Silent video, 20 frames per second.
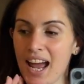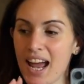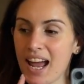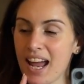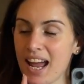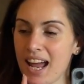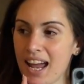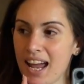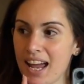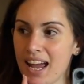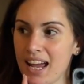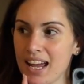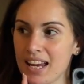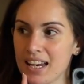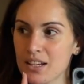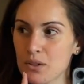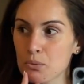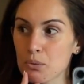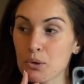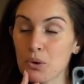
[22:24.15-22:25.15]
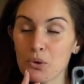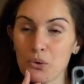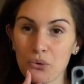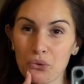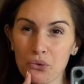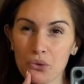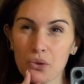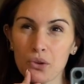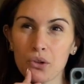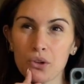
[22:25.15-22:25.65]
and we're
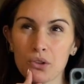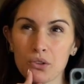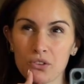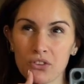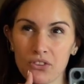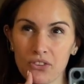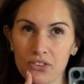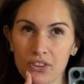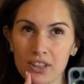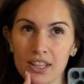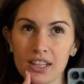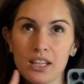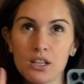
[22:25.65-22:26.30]
also gonna see